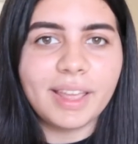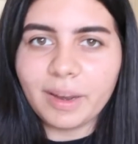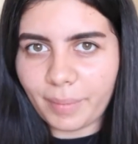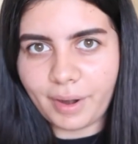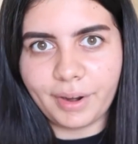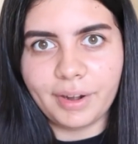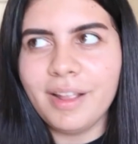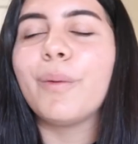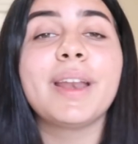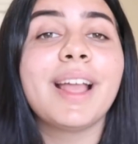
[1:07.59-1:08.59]
getting married,
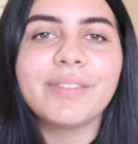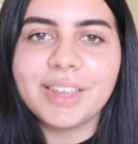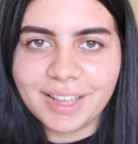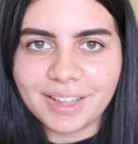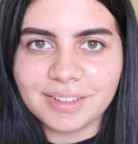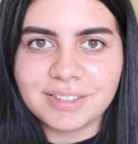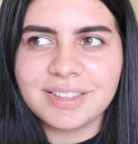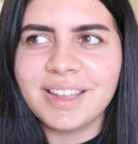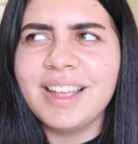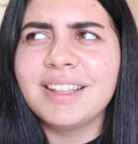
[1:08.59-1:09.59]
already having kids.